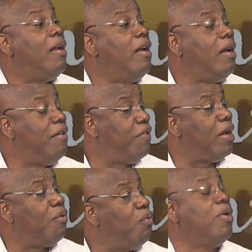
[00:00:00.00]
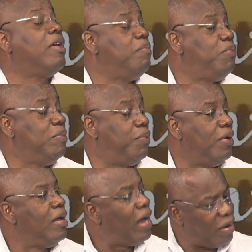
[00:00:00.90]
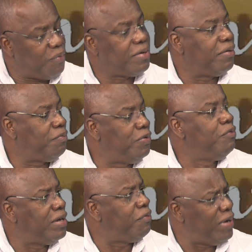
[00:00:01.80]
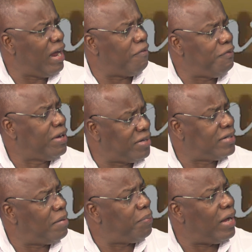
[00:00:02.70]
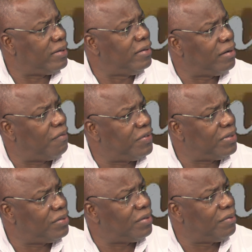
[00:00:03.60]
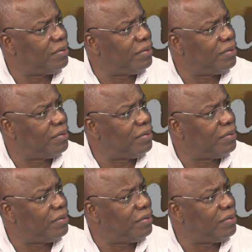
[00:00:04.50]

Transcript: living and working people. And we could say a part in the conversation.